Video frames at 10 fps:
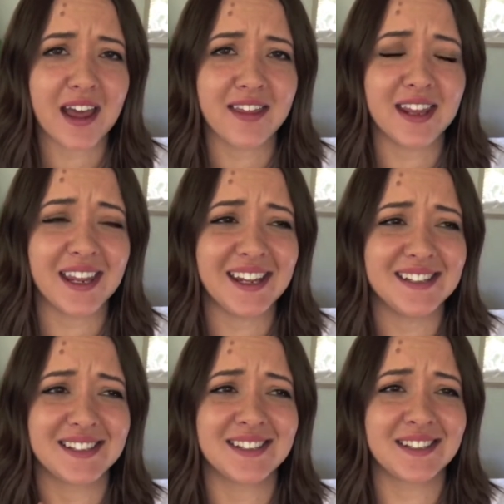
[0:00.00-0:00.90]
I think it
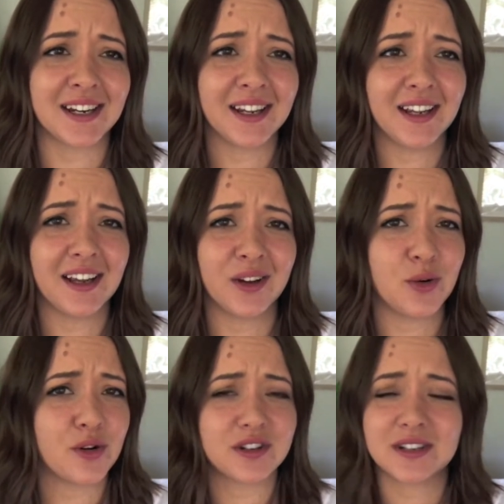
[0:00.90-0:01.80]
is stunning,
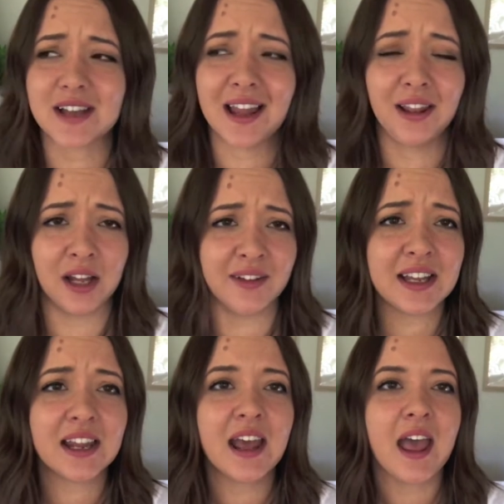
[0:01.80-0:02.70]
gorgeous, I love
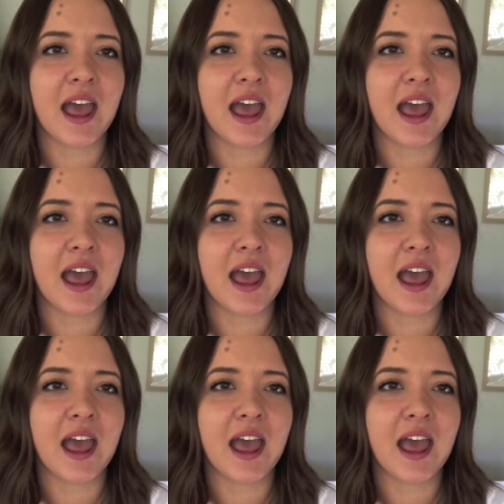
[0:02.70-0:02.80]
it.